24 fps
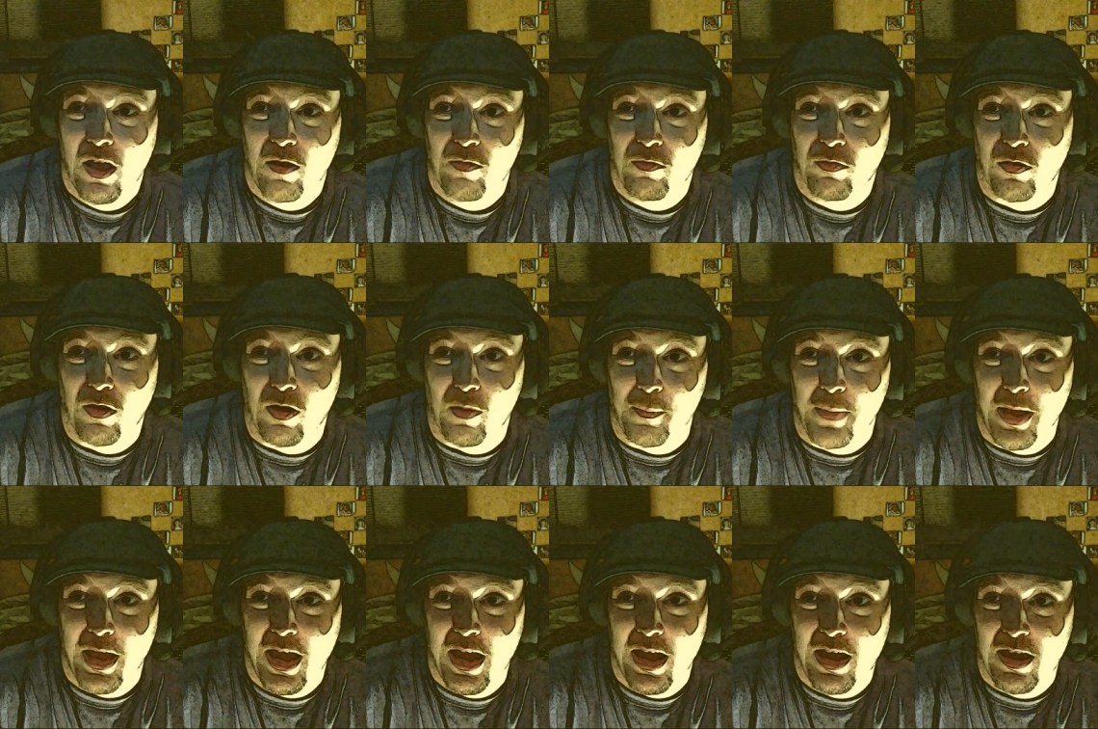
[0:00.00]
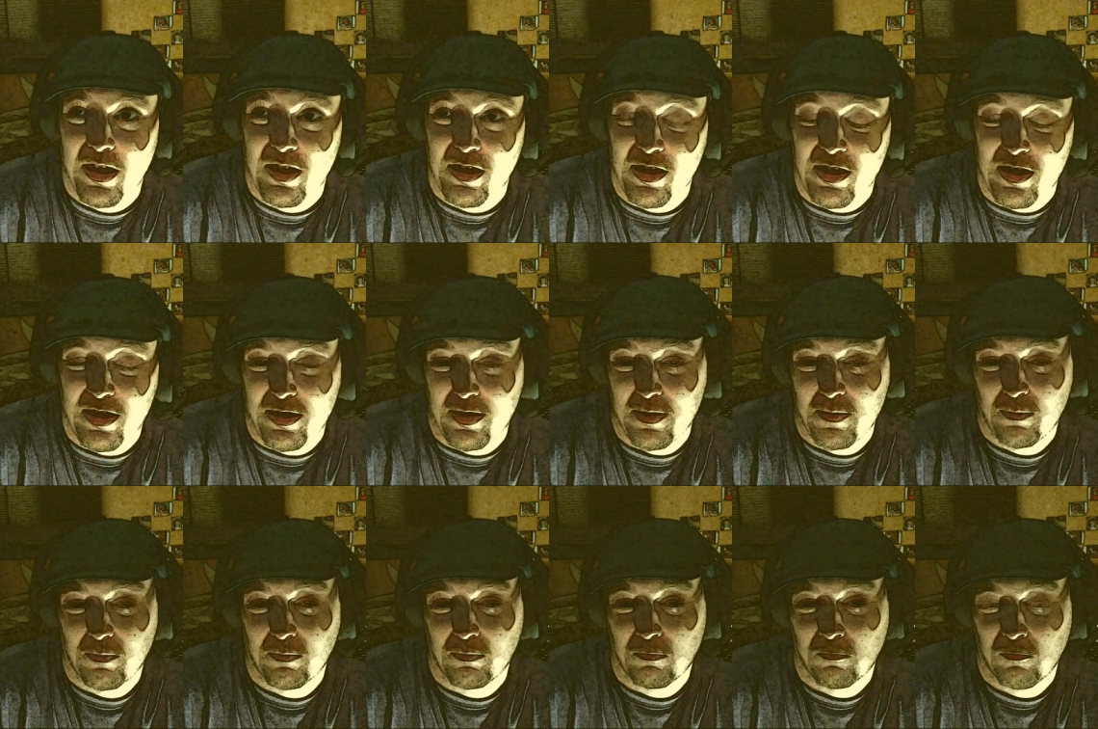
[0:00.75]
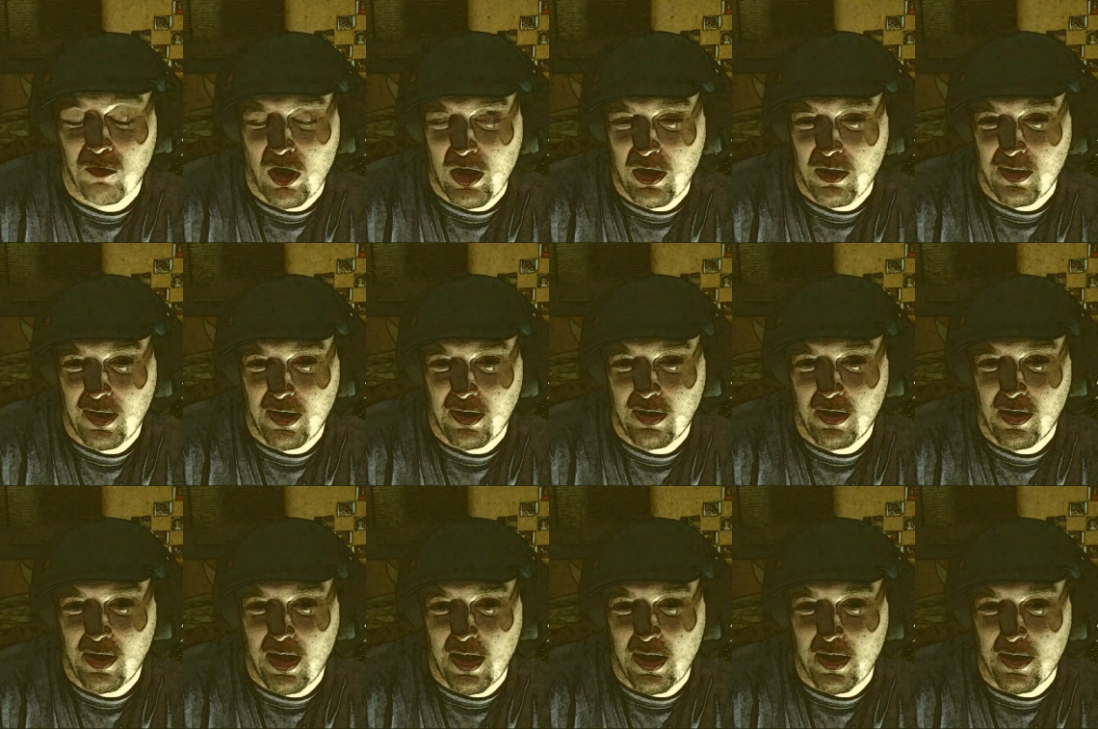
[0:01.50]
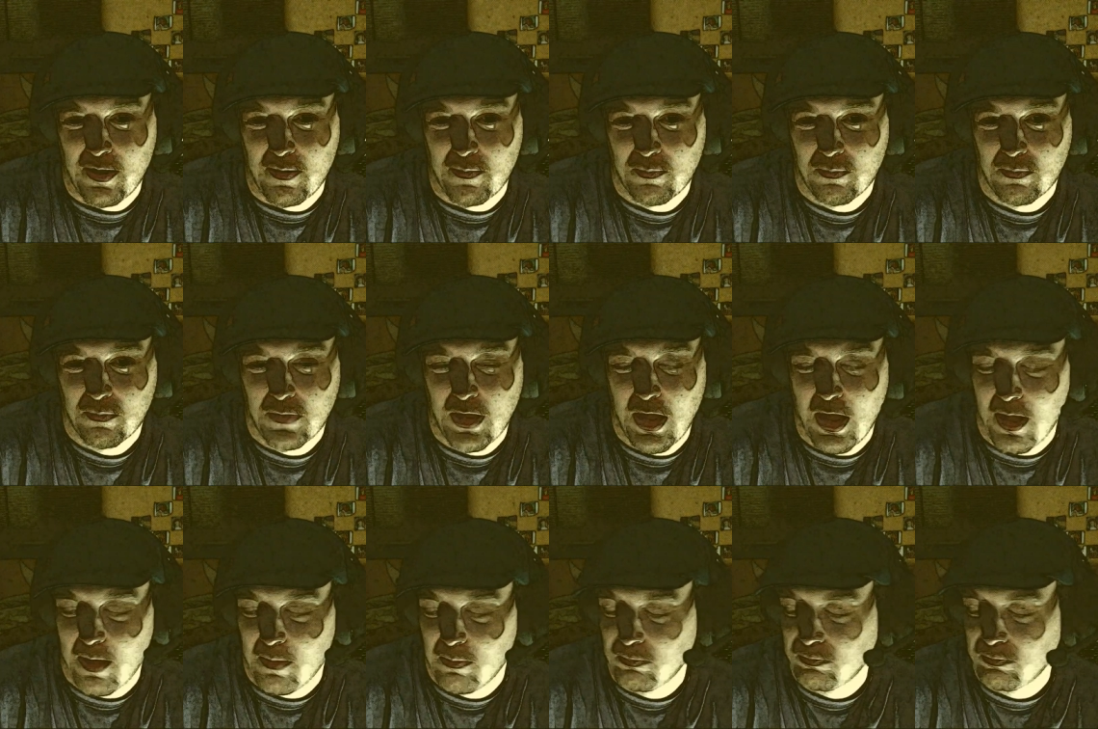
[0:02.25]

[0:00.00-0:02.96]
from 80, right? 1980. Yeah.